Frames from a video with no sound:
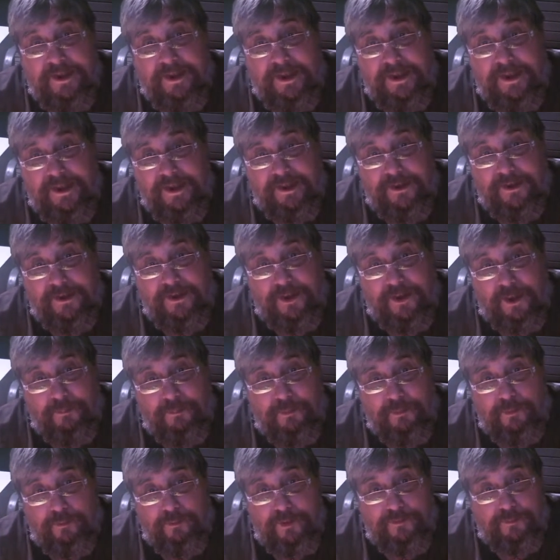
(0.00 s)
and
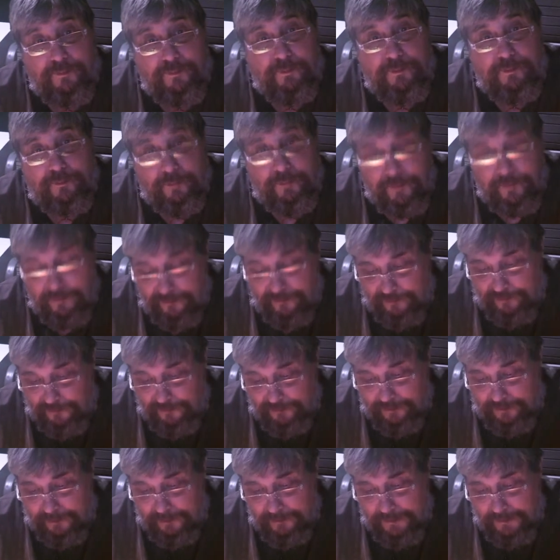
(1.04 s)
upper respiratory
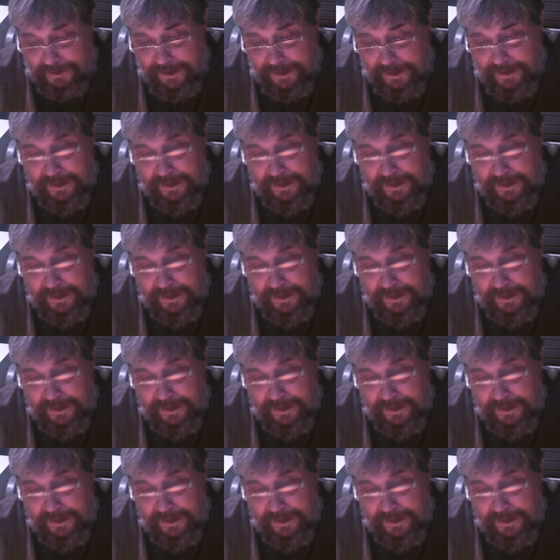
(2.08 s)
system,